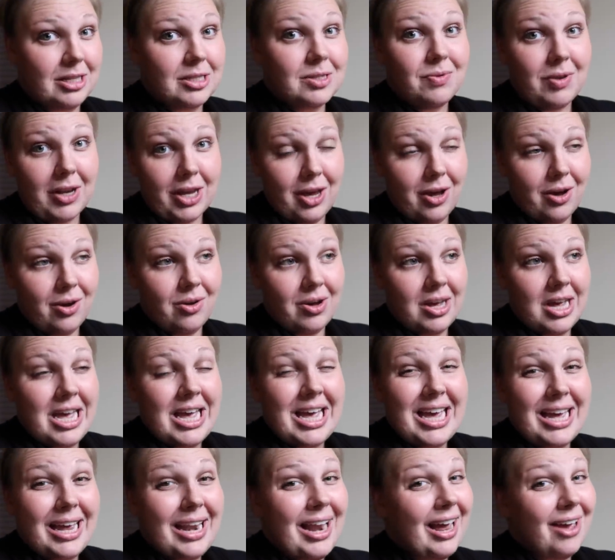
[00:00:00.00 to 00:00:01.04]
this video,
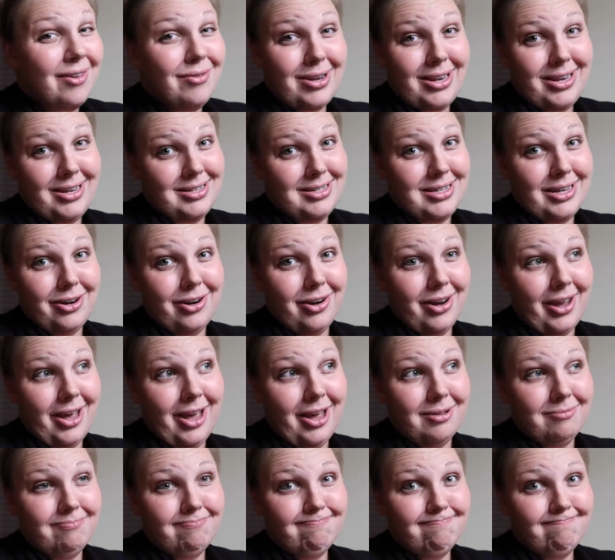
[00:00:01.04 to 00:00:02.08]
and I haven't eaten dinner
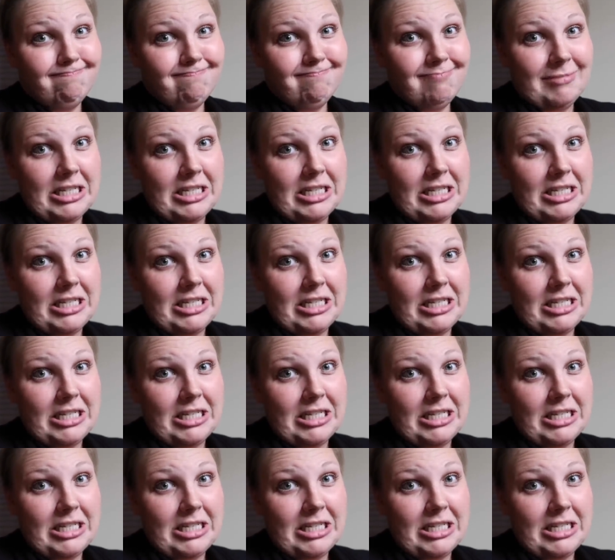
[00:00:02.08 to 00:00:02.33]
yet.